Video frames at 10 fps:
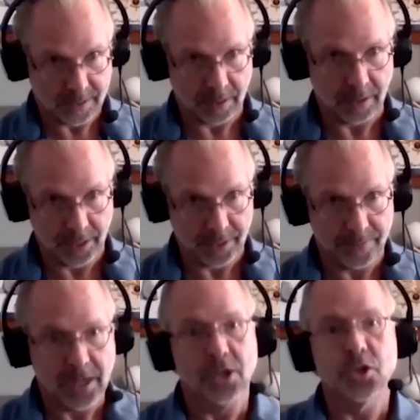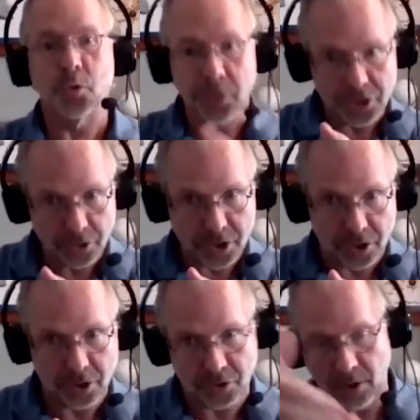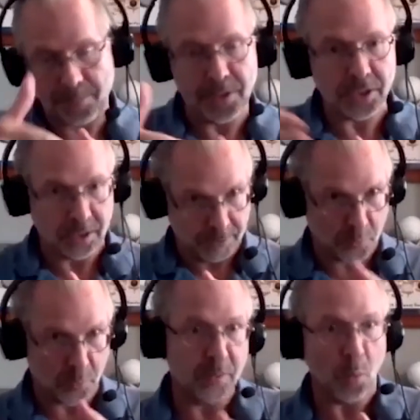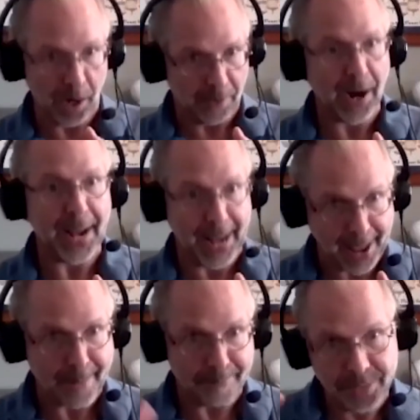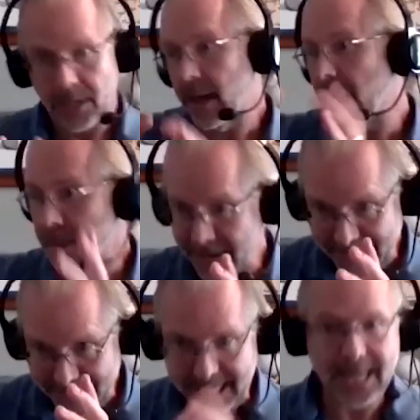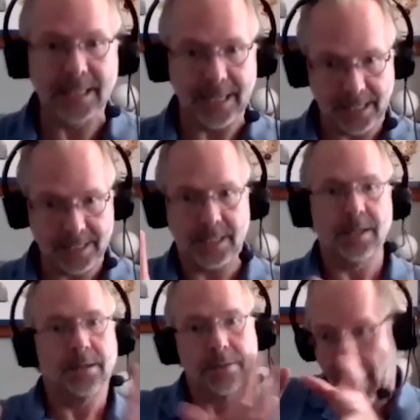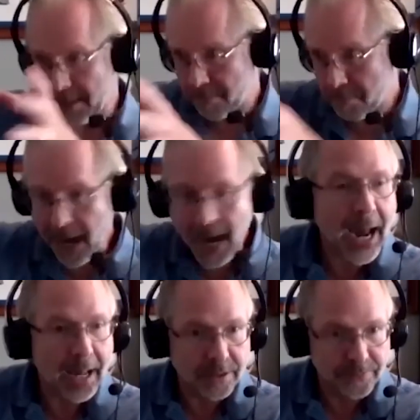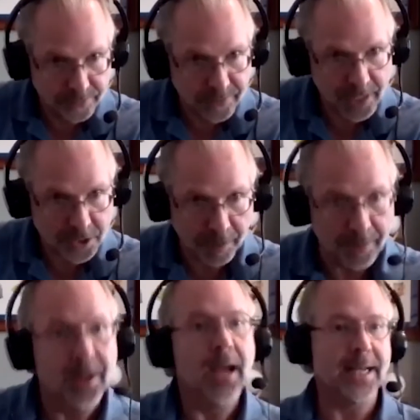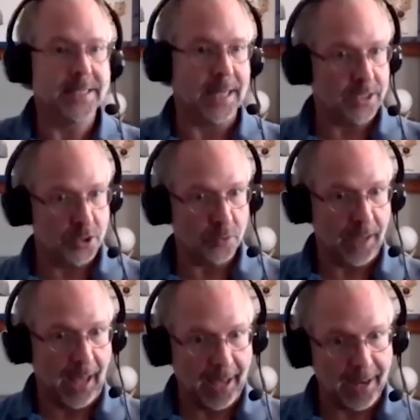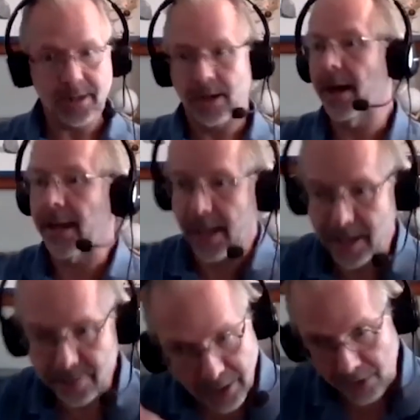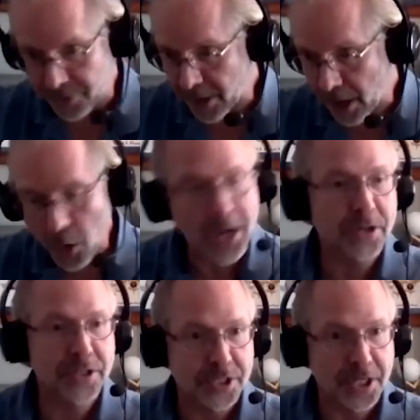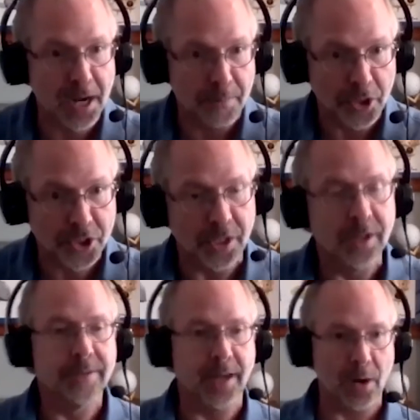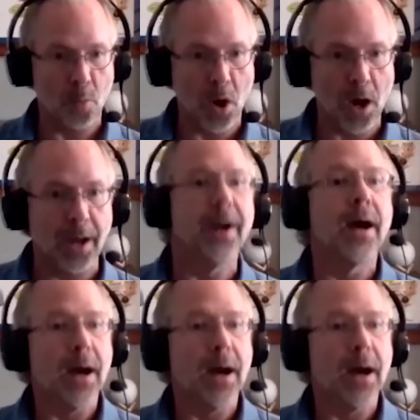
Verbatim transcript: all right, yeah. to reduce the discrepancy between where I am and to make salient that path of investment. As I do that and I get in there, I find, oh, here's the sandwich that I want.